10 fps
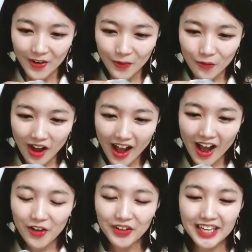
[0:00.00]

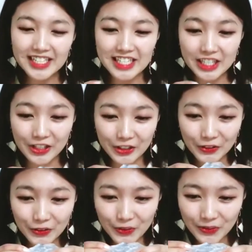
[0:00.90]
Wow, it's
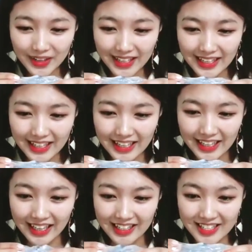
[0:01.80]

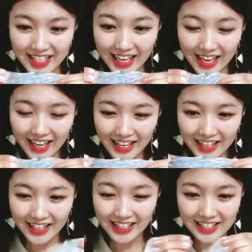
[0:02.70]
gooey. See?
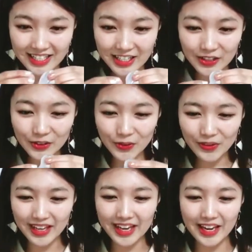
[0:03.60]
It's
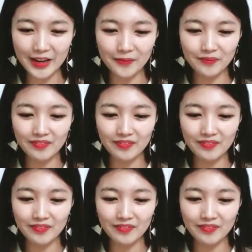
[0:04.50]
gooey.